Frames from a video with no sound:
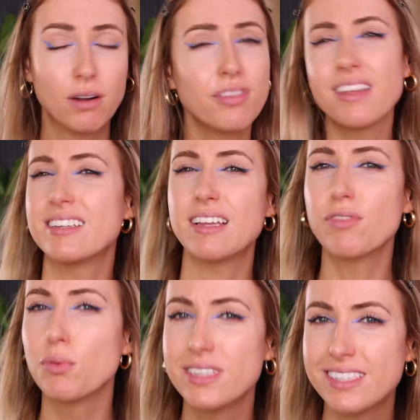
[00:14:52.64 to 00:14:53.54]
But I don't think that's
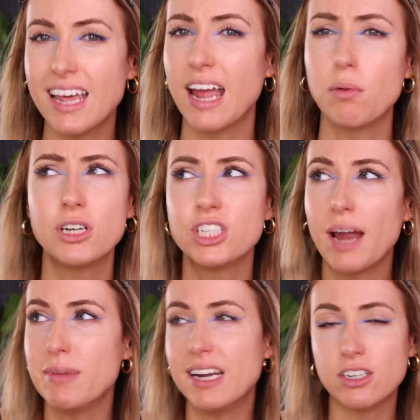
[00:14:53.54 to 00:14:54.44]
everyone's thing, which
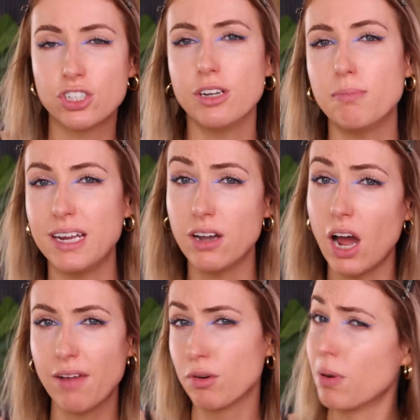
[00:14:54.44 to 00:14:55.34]
I mean, it shouldn't be.
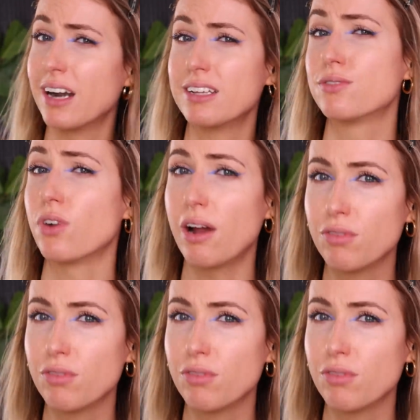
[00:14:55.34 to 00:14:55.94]
Not every product is for